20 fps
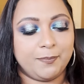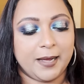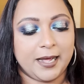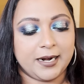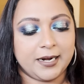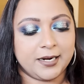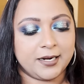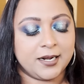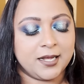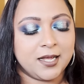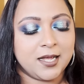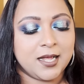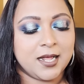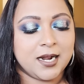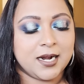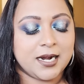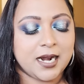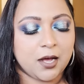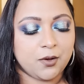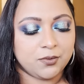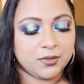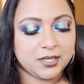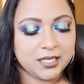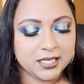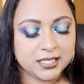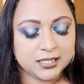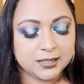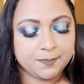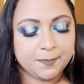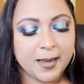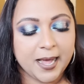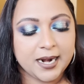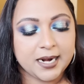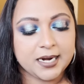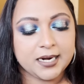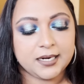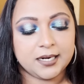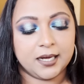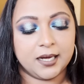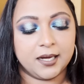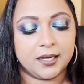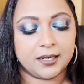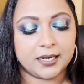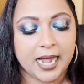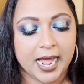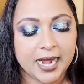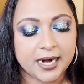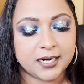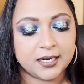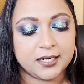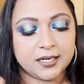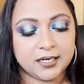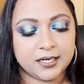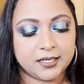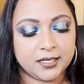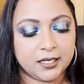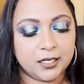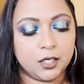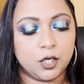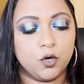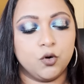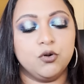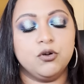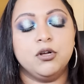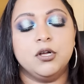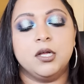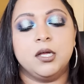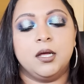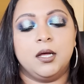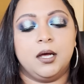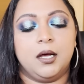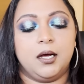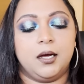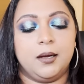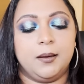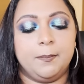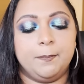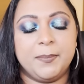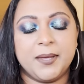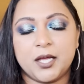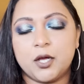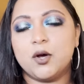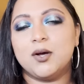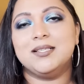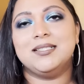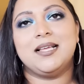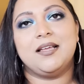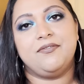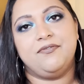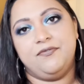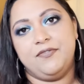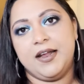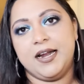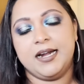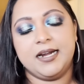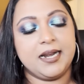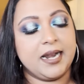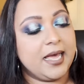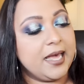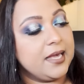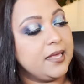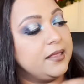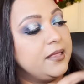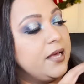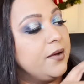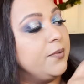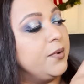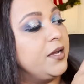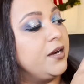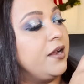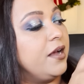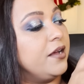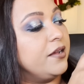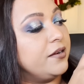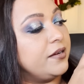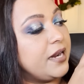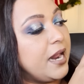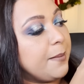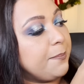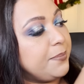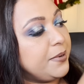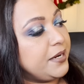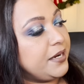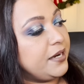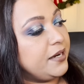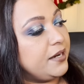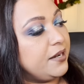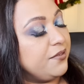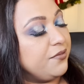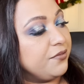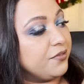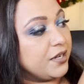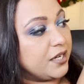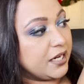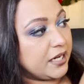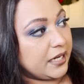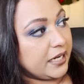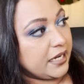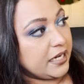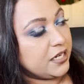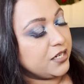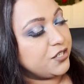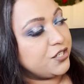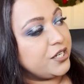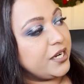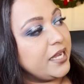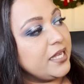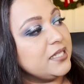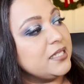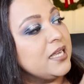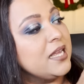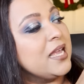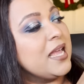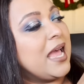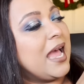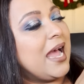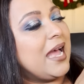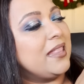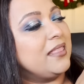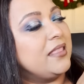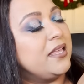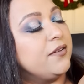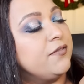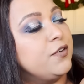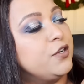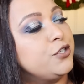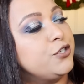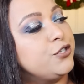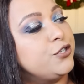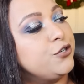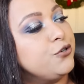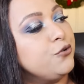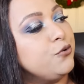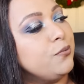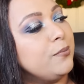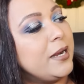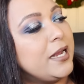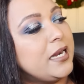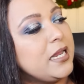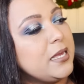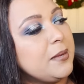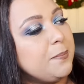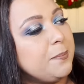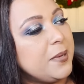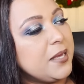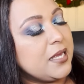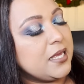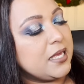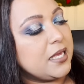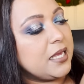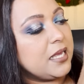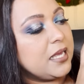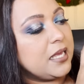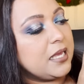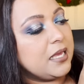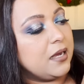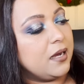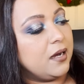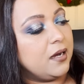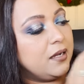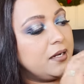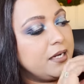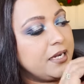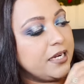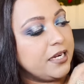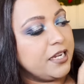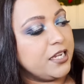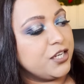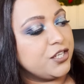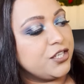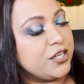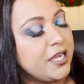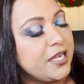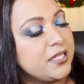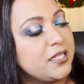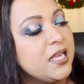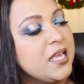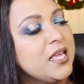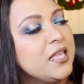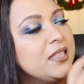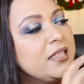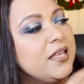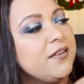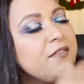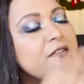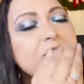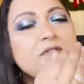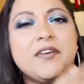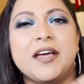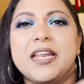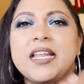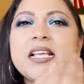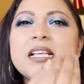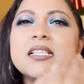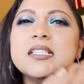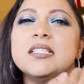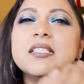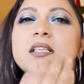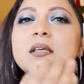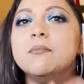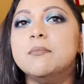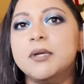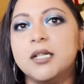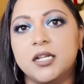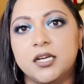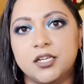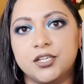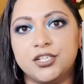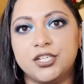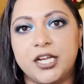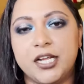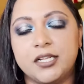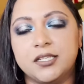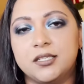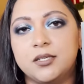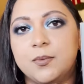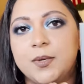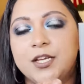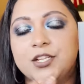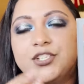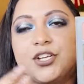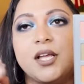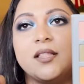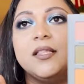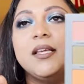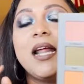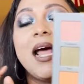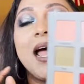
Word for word: palette. Now, this palette ranked a little low because I felt like there were repetitive green shades and there were too many pinky leaning shades. They were very similar shades to each other,